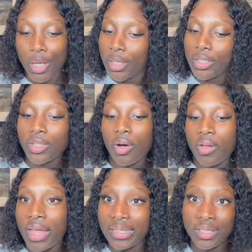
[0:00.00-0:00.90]
So
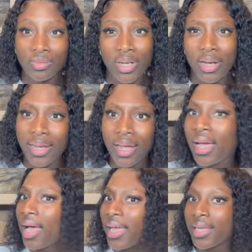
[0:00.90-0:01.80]
that is really it,
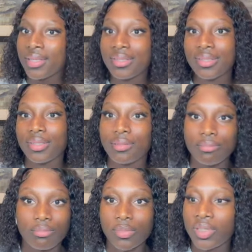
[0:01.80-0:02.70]
guys.
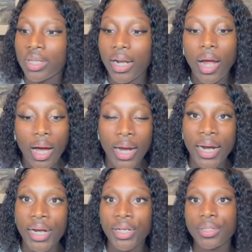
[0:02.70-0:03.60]
It's not
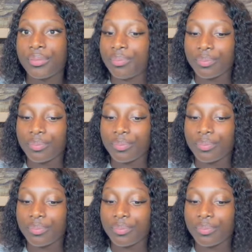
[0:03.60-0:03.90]
hard.